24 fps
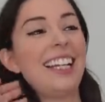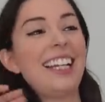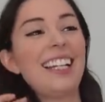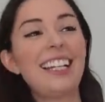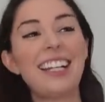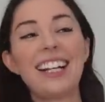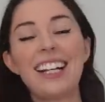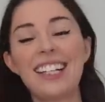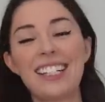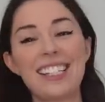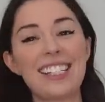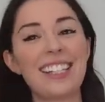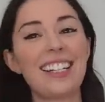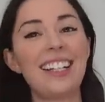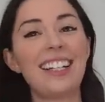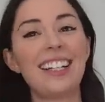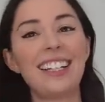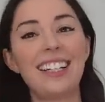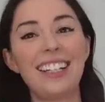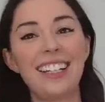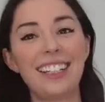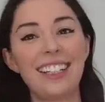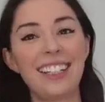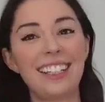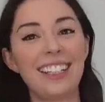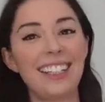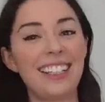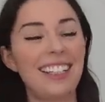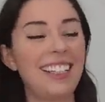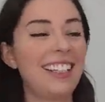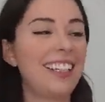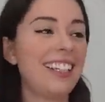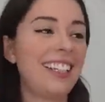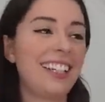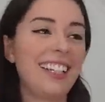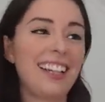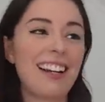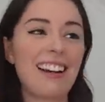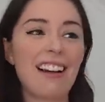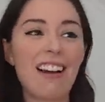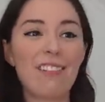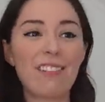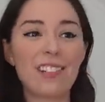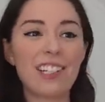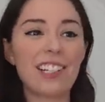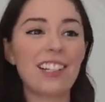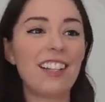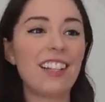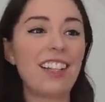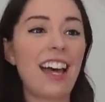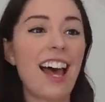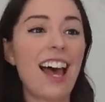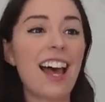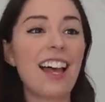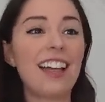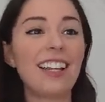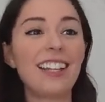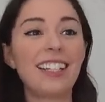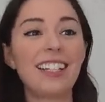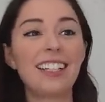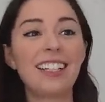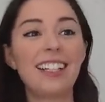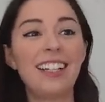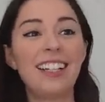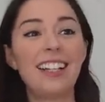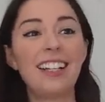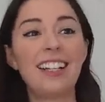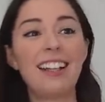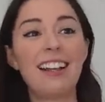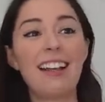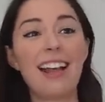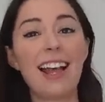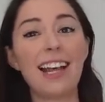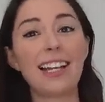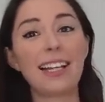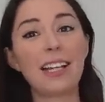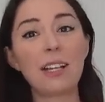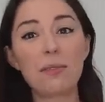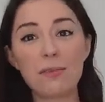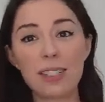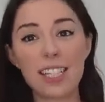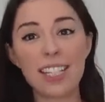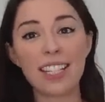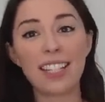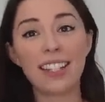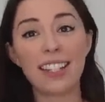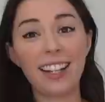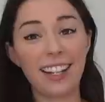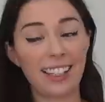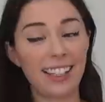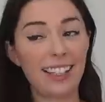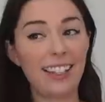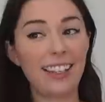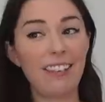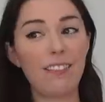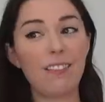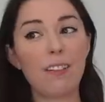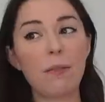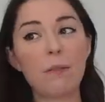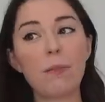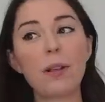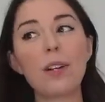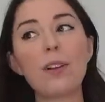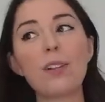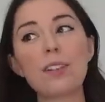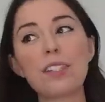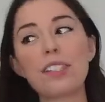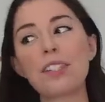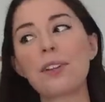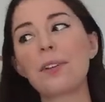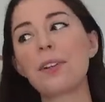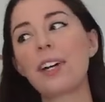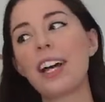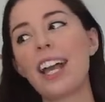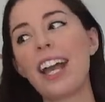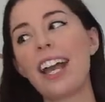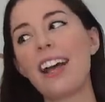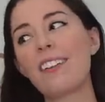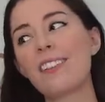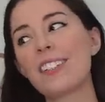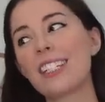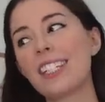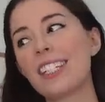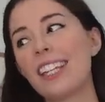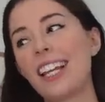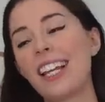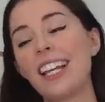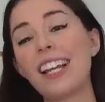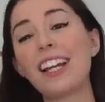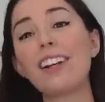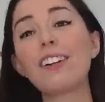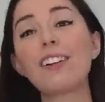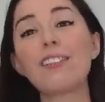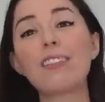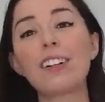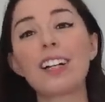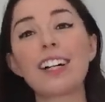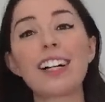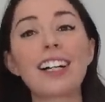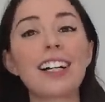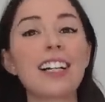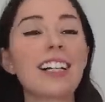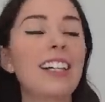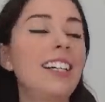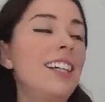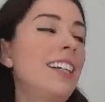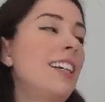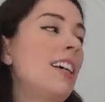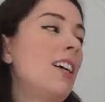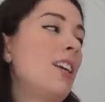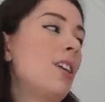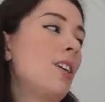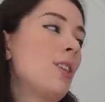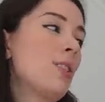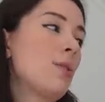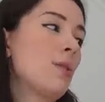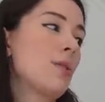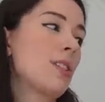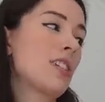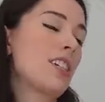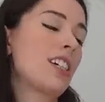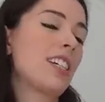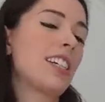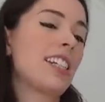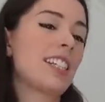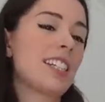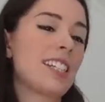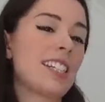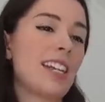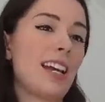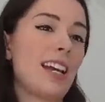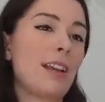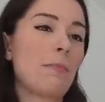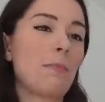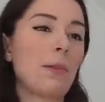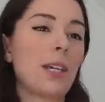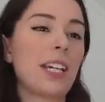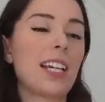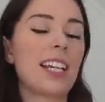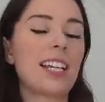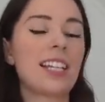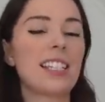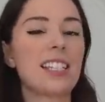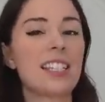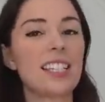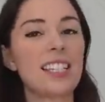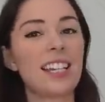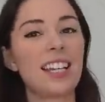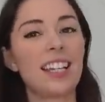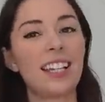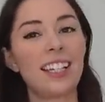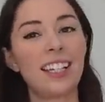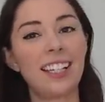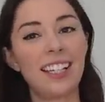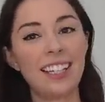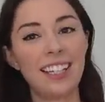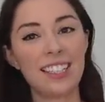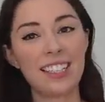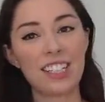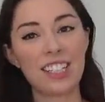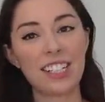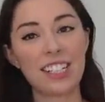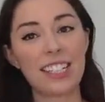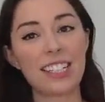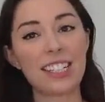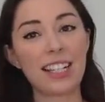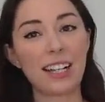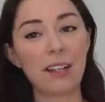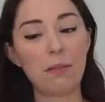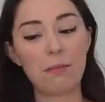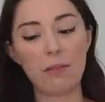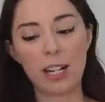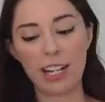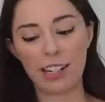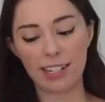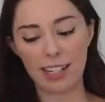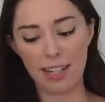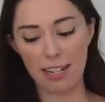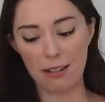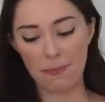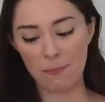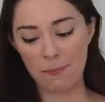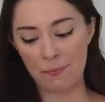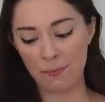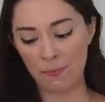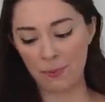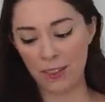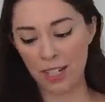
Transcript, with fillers: in isolating after all that? I am still negative, but also I have to take care of her to a certain extent because she's sick and pregnant.